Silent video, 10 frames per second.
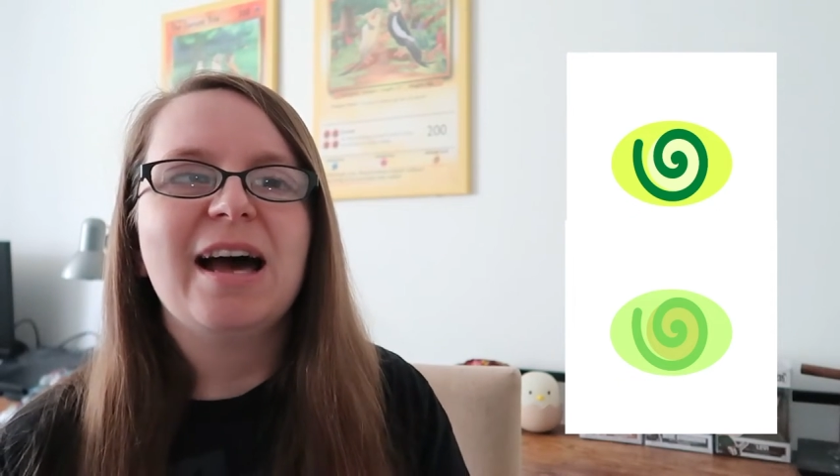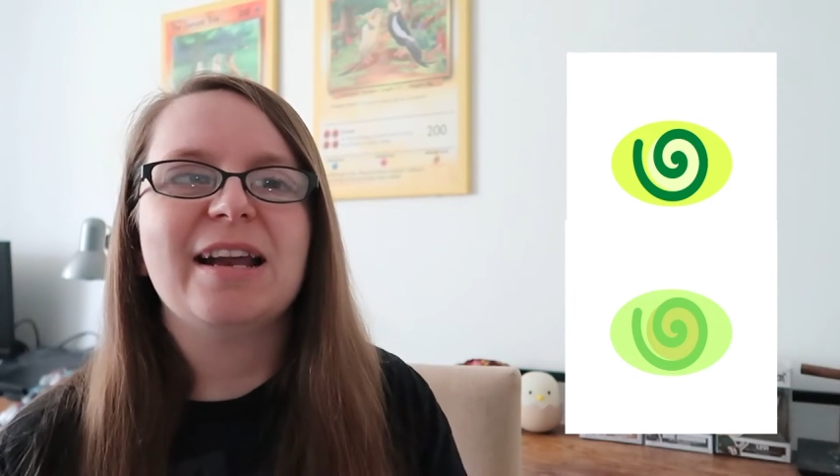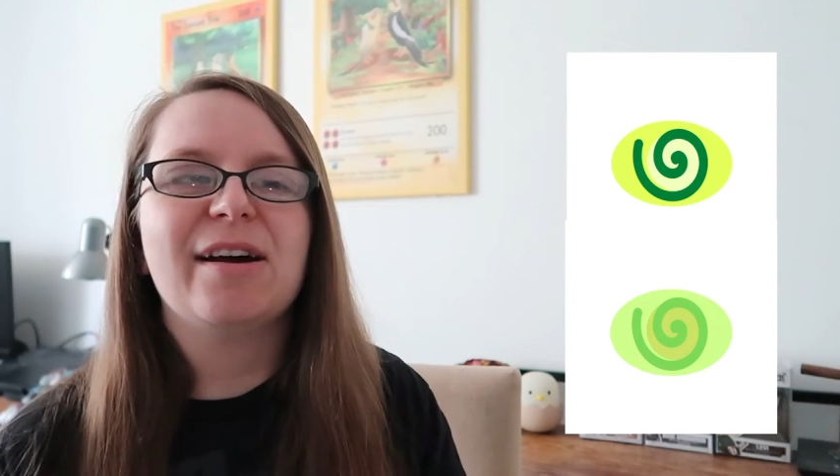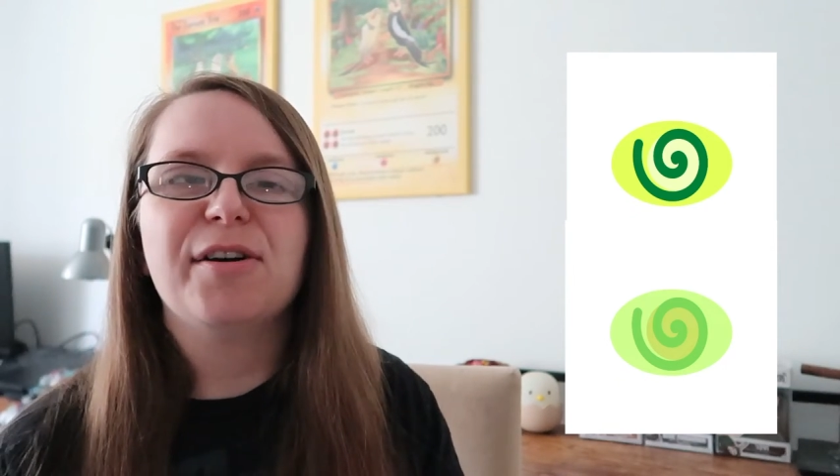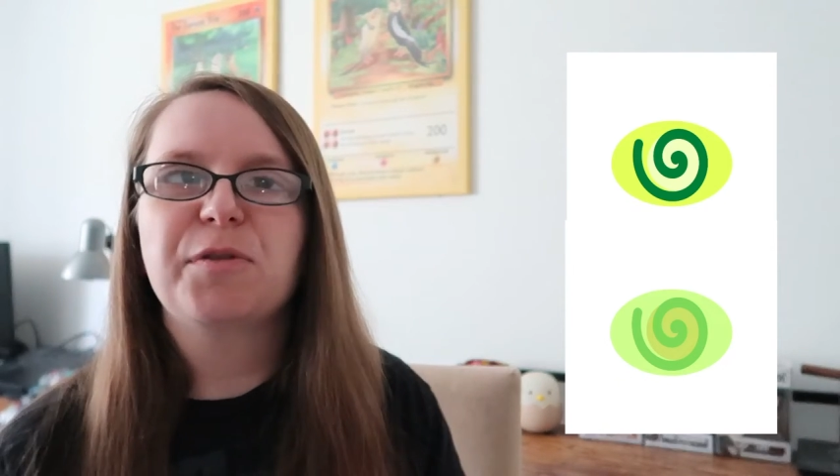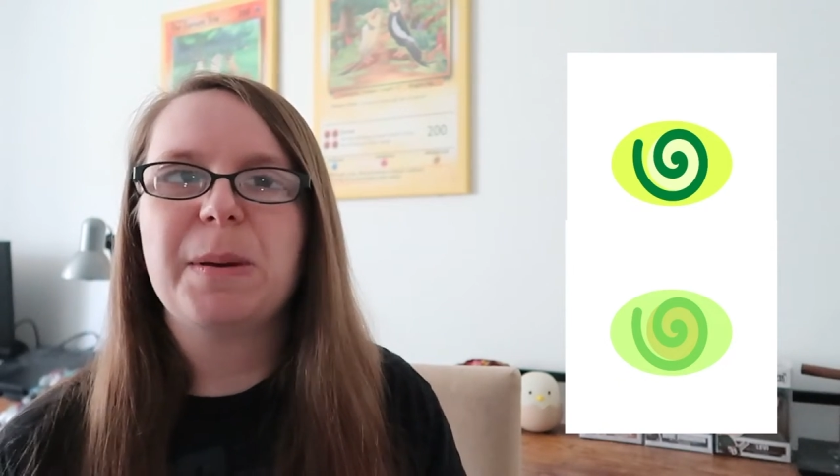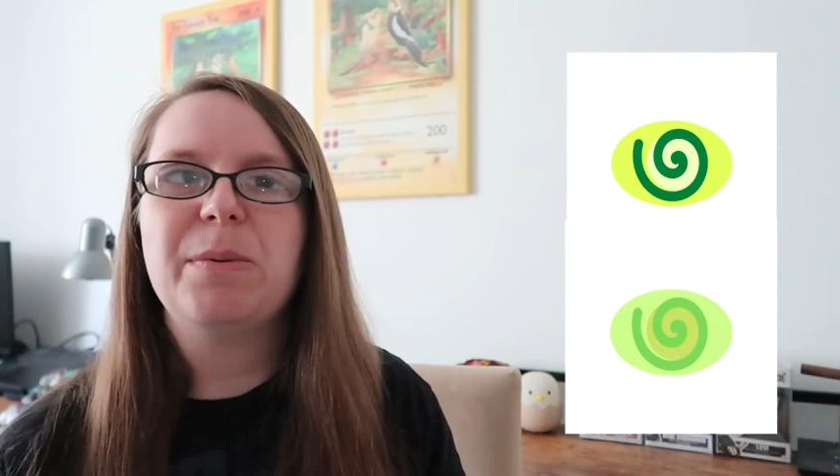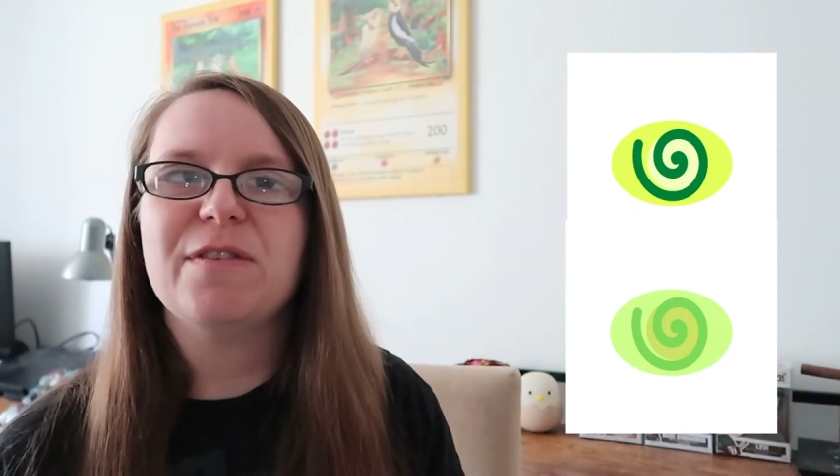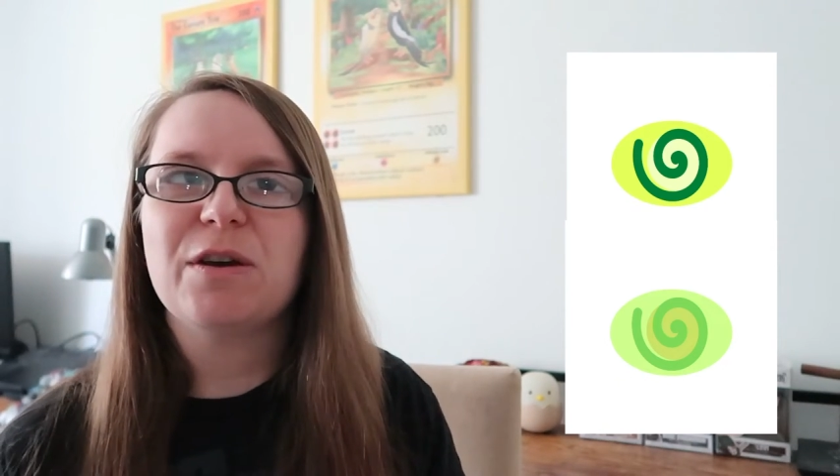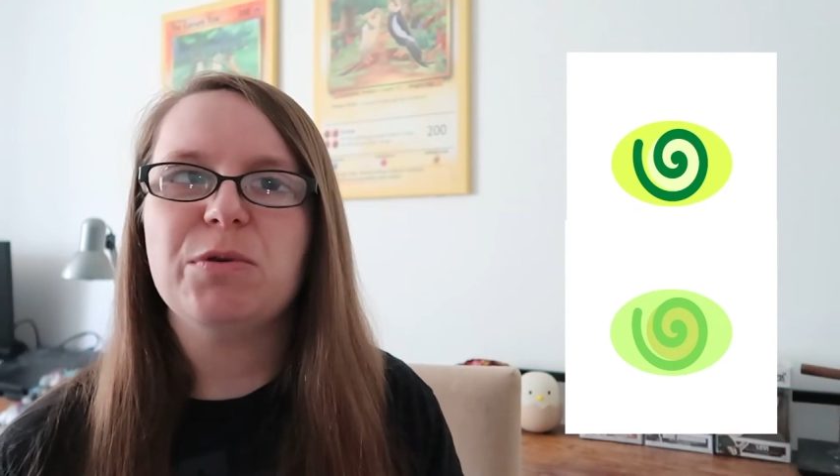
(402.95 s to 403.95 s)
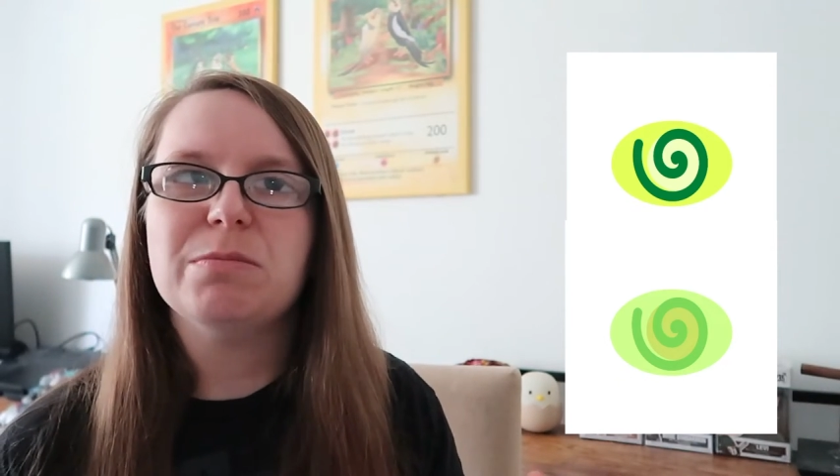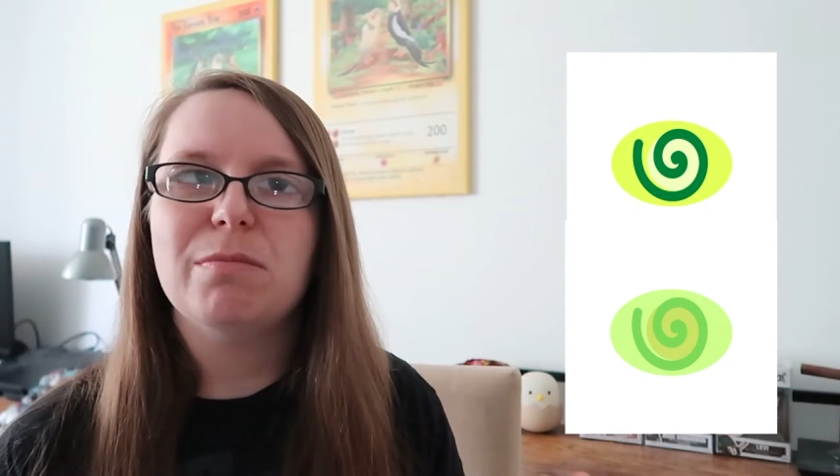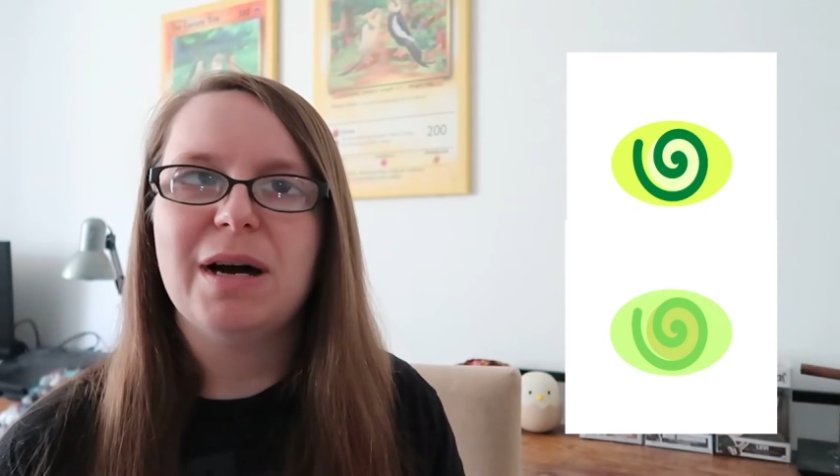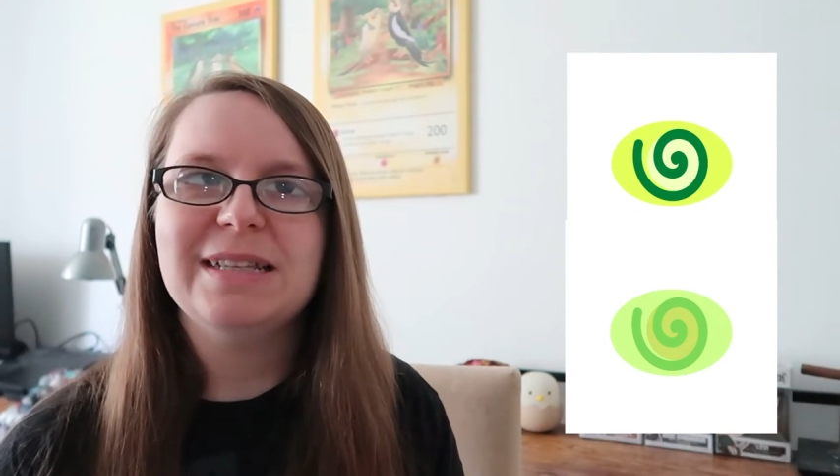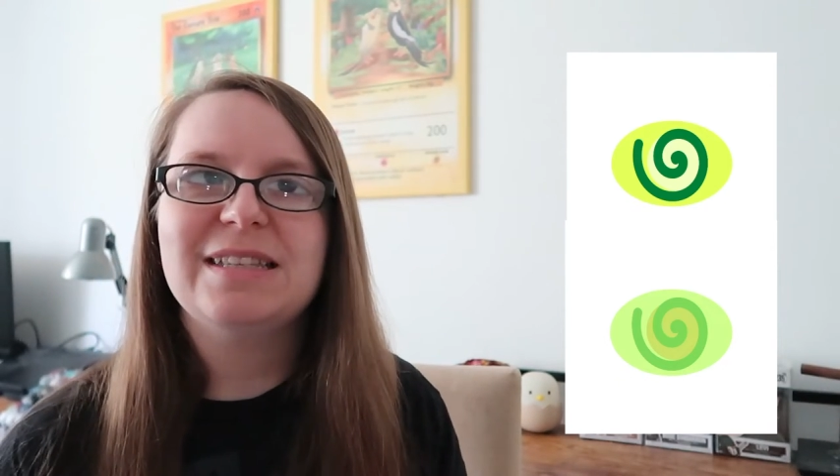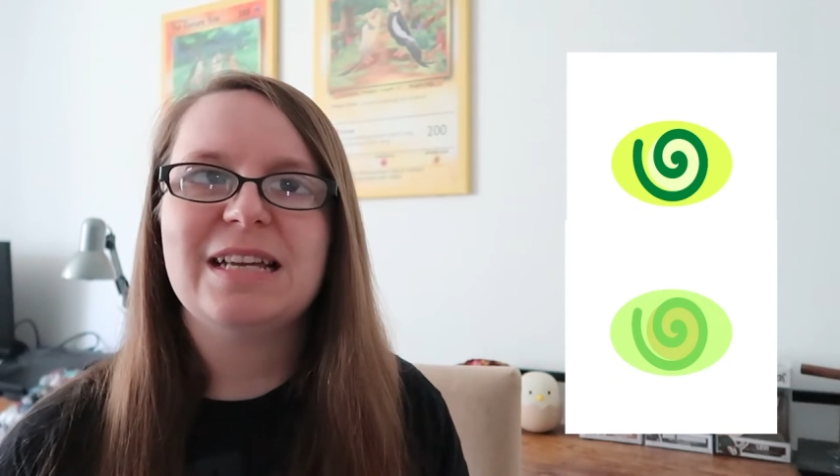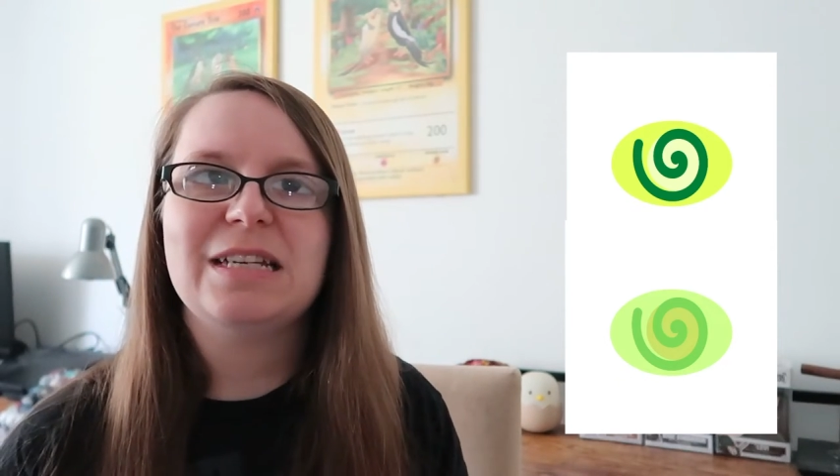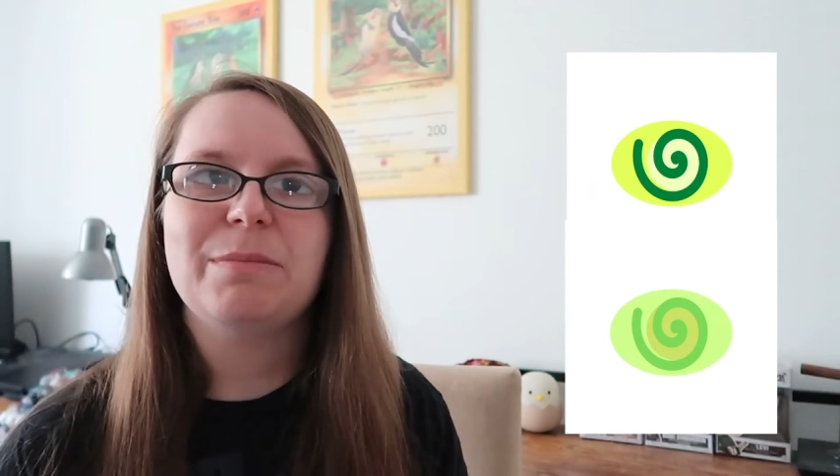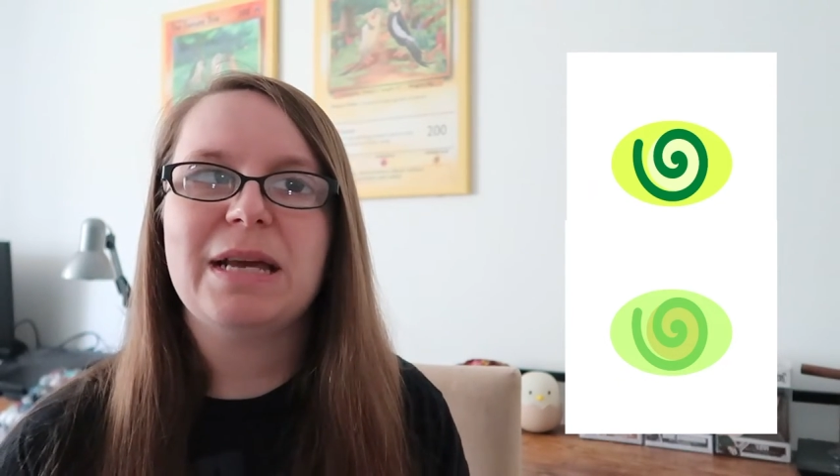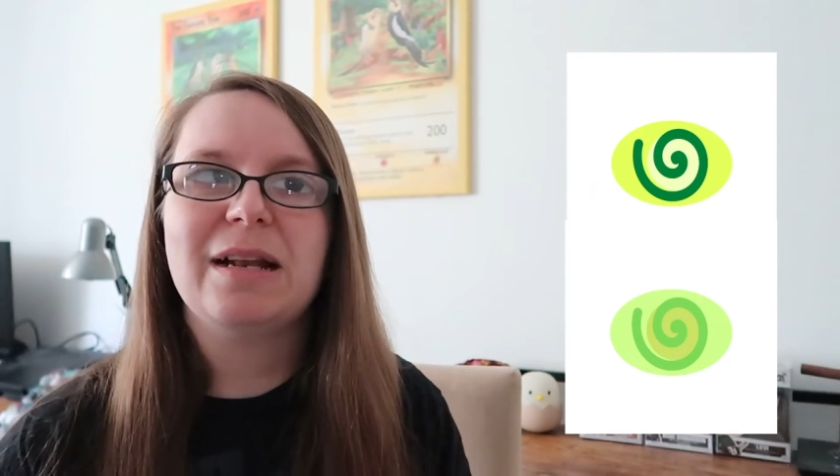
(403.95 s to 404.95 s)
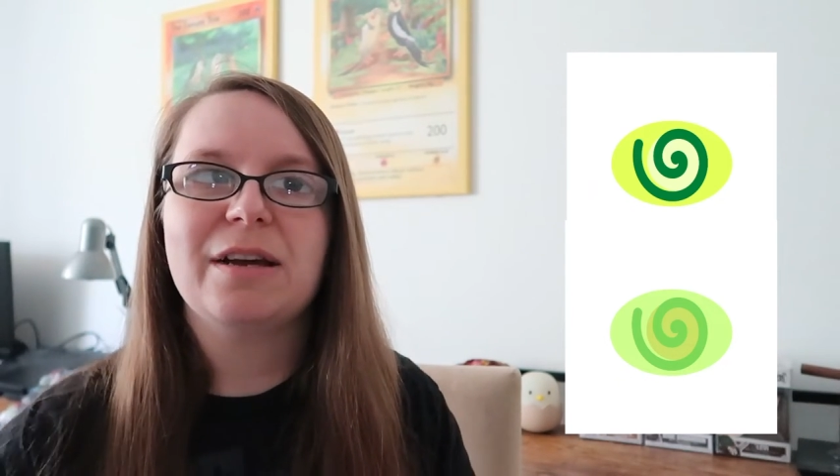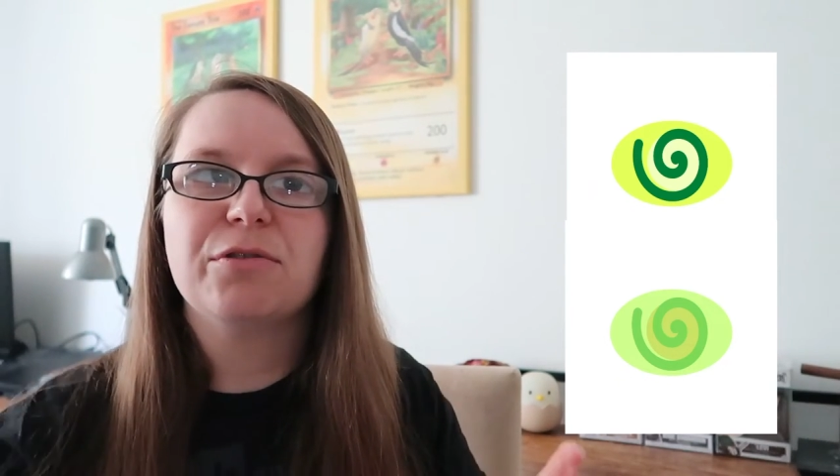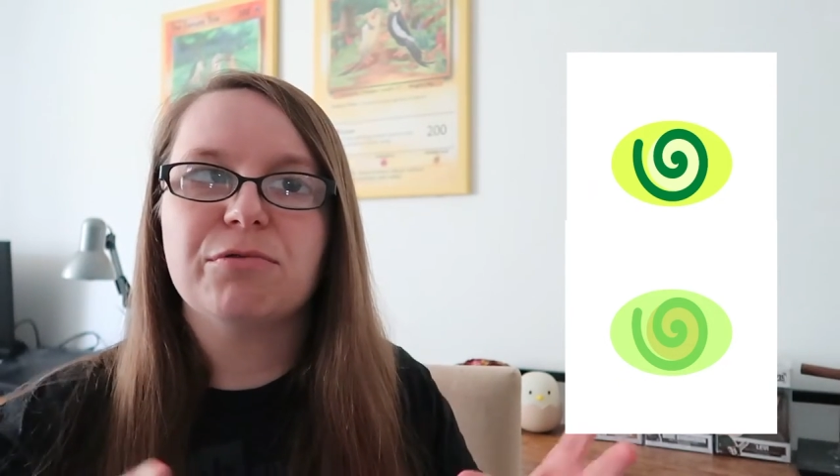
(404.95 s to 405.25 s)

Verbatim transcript: and I asked people if they wouldn't mind sending me like